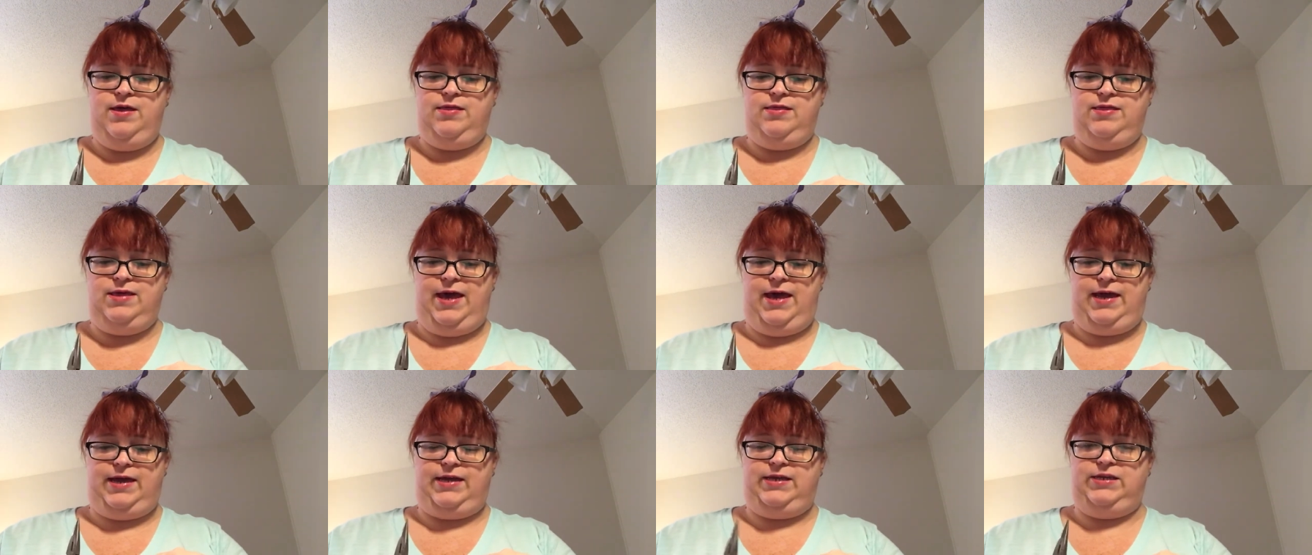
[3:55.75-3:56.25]

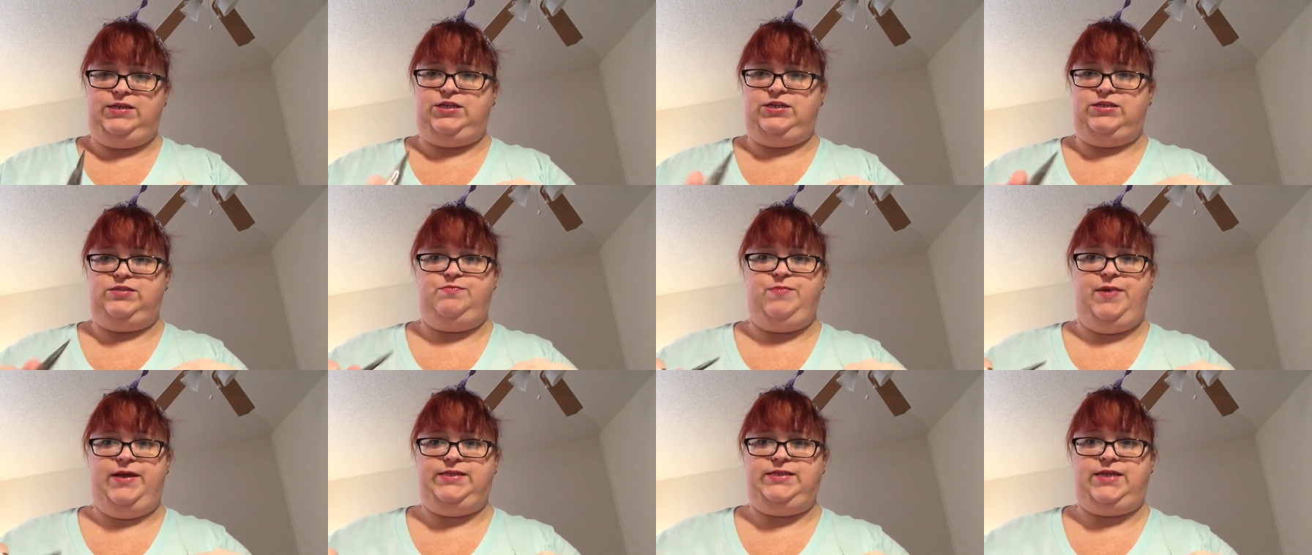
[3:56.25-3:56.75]
That can
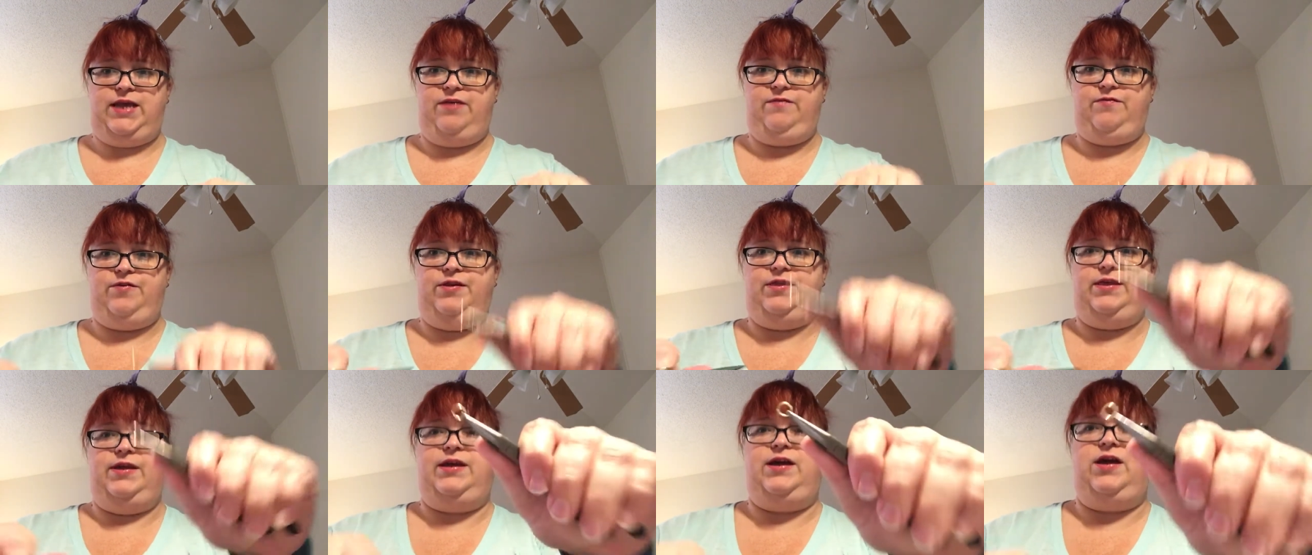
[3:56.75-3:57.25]
just mess
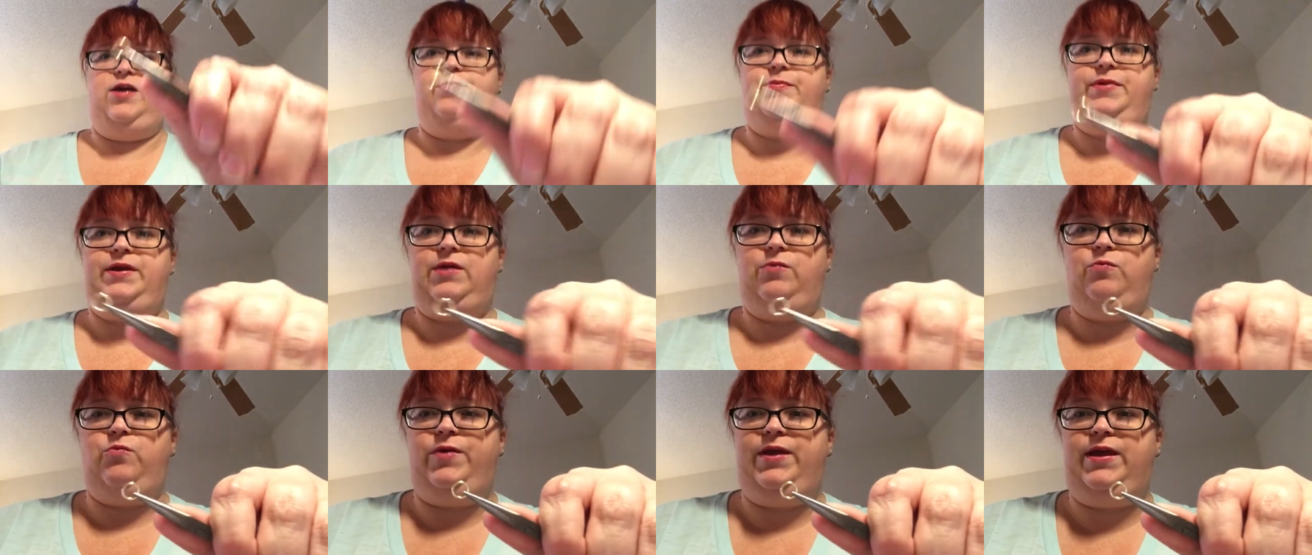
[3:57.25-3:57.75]
everything up. It
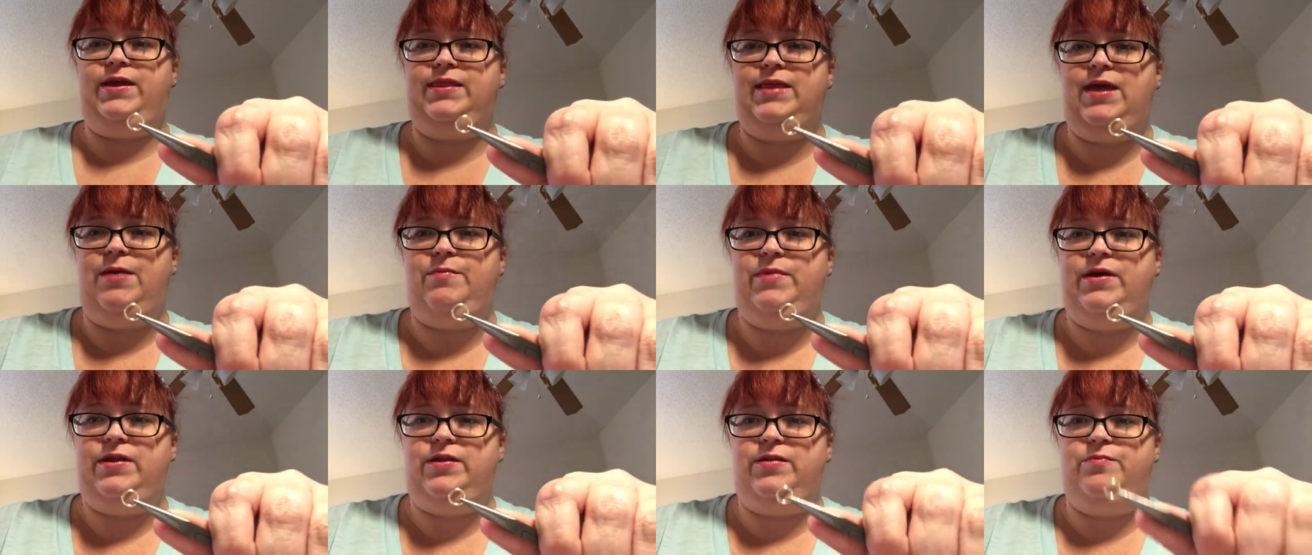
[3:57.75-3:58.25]
can weaken
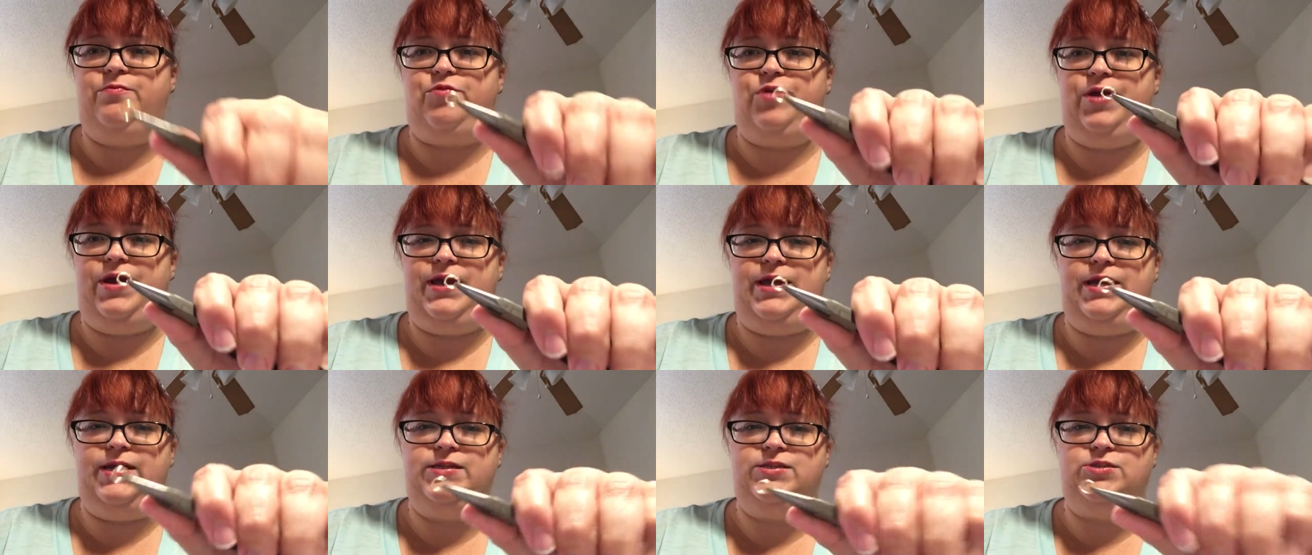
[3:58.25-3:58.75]
that metal and
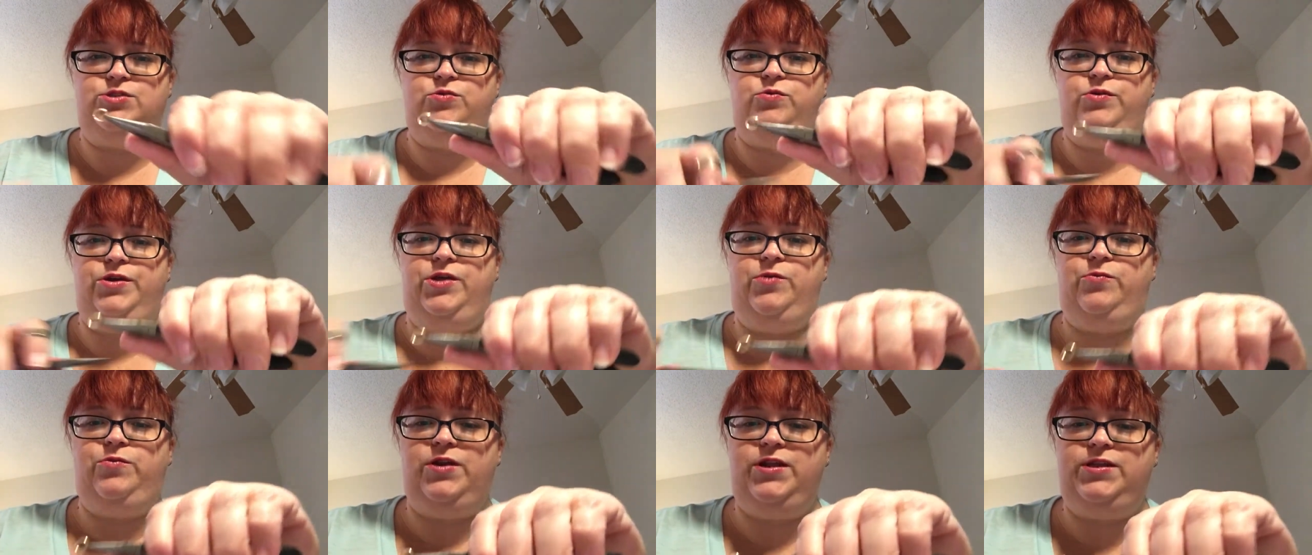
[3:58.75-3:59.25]
break it. So what
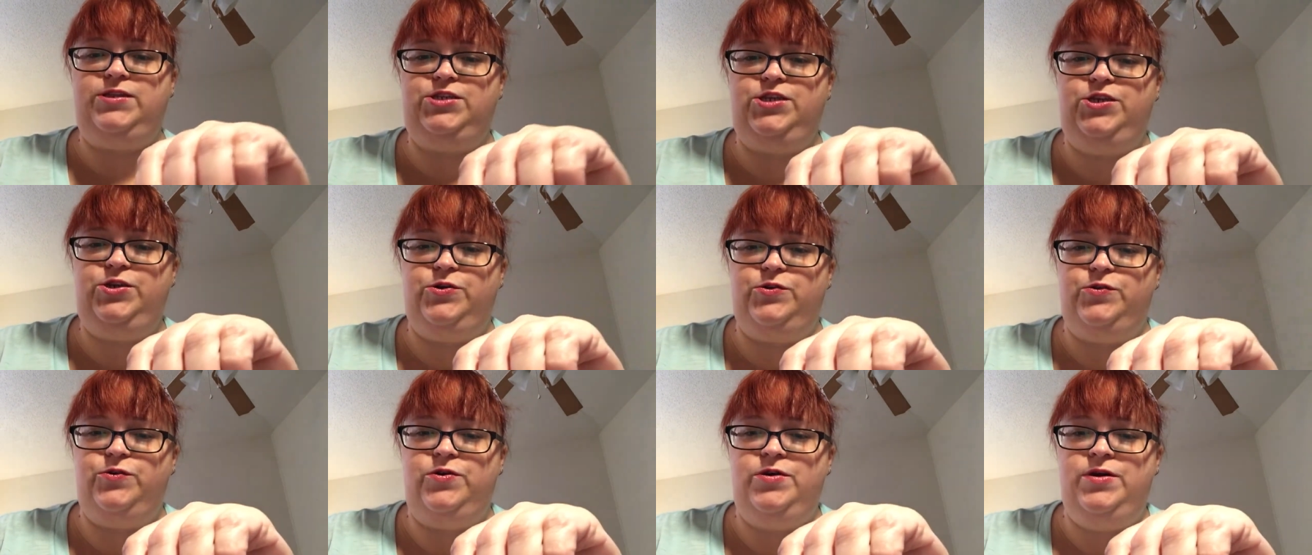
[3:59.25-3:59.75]
you want to
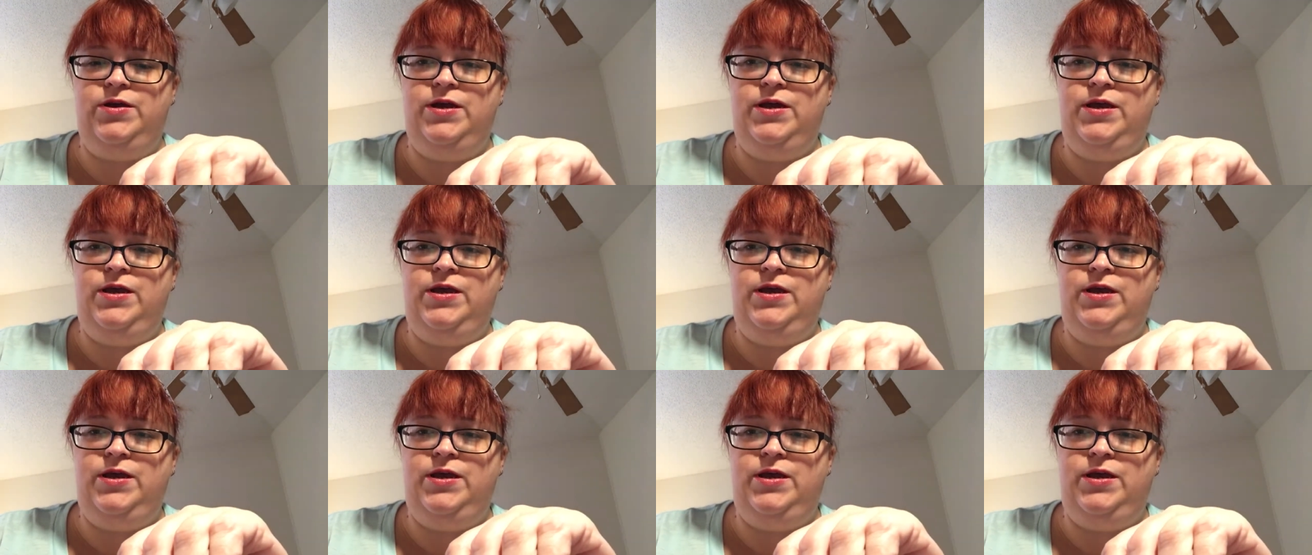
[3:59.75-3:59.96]
do